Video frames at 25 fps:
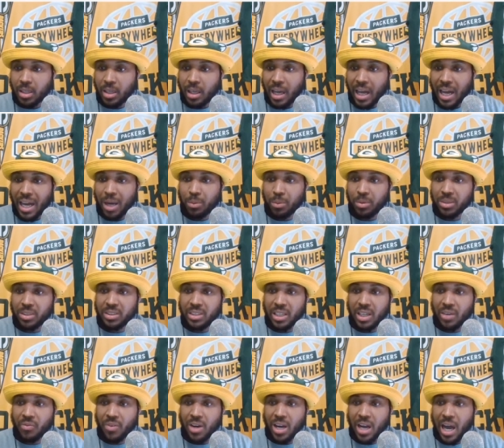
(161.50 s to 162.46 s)
I would say
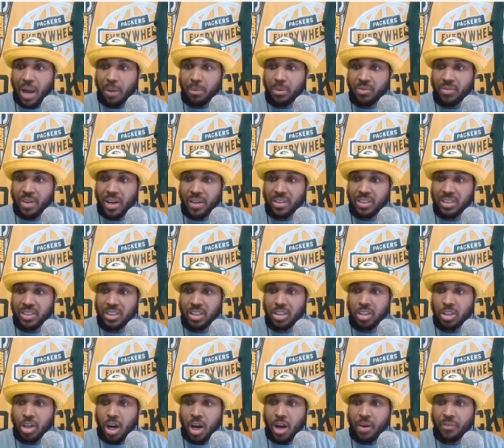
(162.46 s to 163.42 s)
I would rather see
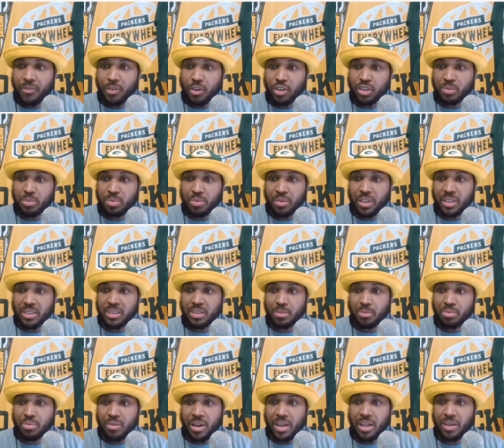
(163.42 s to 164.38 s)
Goff versus Brees and
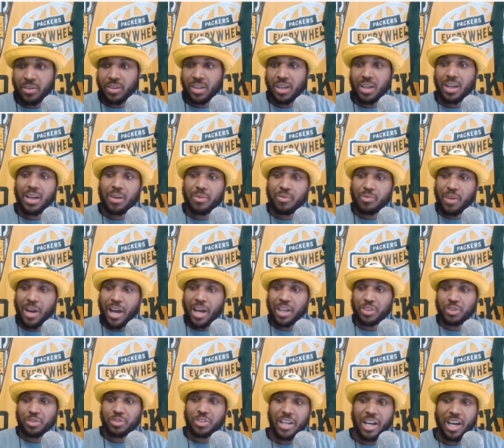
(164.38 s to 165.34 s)
Brady. Yeah,
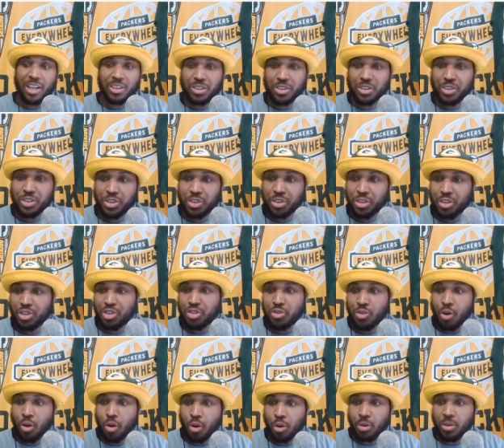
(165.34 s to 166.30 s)
razzle dazzle because you're a
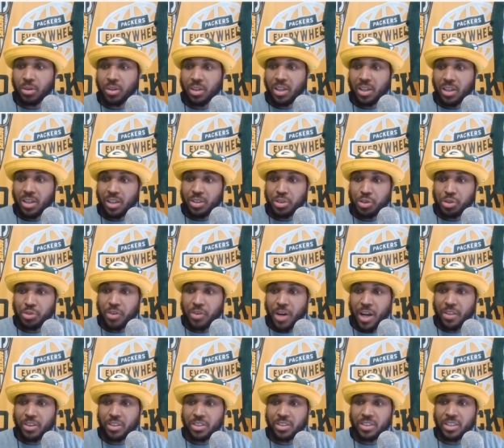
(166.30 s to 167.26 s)
troll. You'd
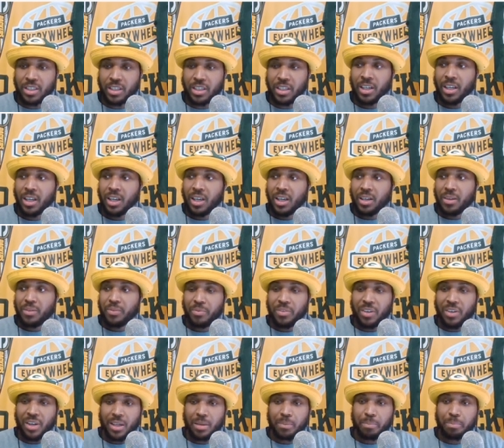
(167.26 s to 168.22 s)
rather see
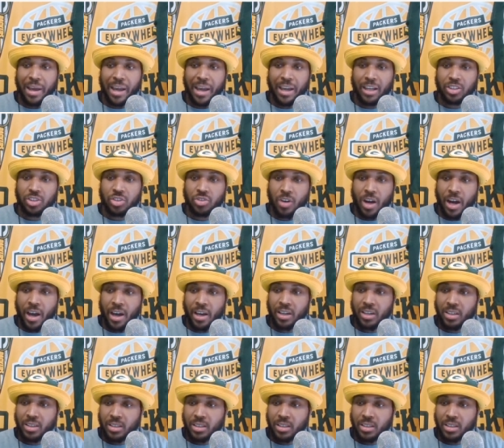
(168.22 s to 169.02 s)
fucking paint dry.